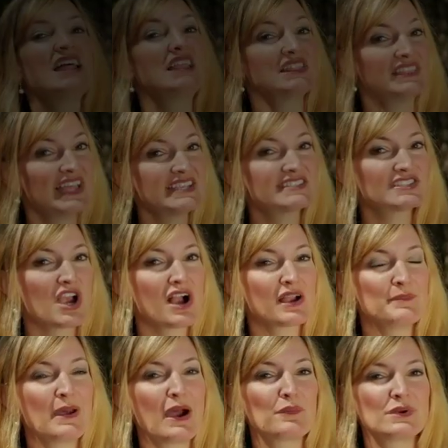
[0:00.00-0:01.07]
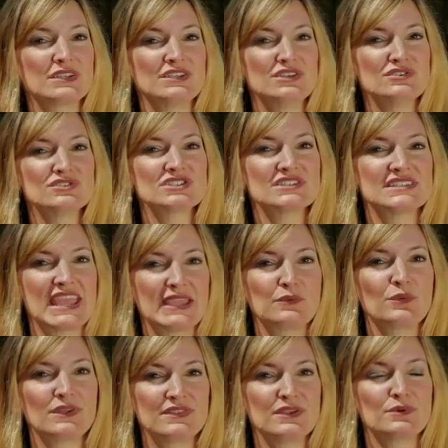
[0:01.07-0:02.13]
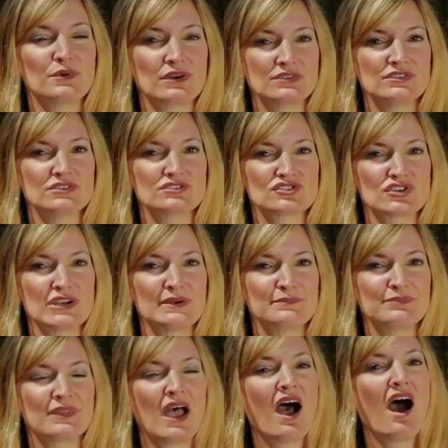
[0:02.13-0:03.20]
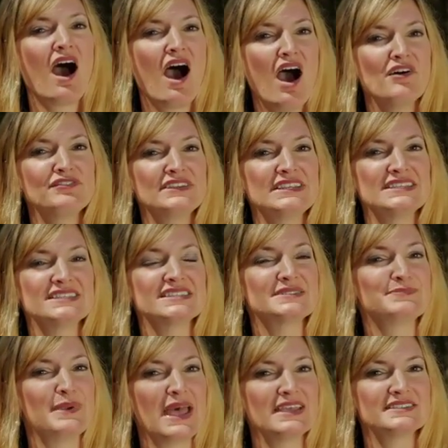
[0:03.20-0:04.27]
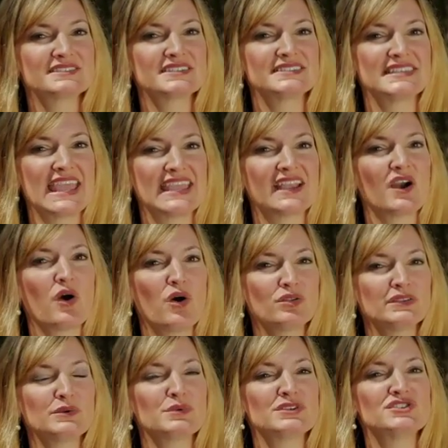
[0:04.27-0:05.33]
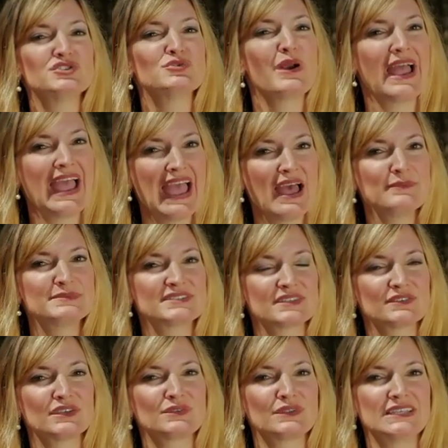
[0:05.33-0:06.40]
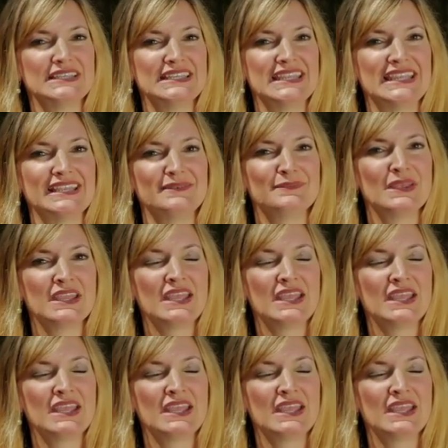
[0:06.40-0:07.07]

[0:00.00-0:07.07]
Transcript: Let's talk about what you should take with you on your trip. Often it is best to take only what you absolutely need.